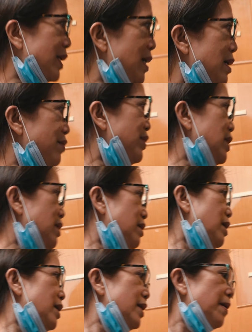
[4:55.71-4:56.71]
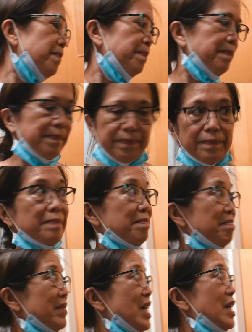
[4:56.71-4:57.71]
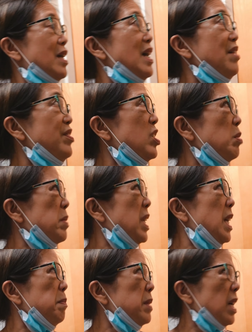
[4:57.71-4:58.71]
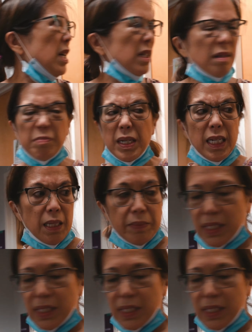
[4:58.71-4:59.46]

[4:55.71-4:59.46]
Got everything? Yep. They even took my name tag, my name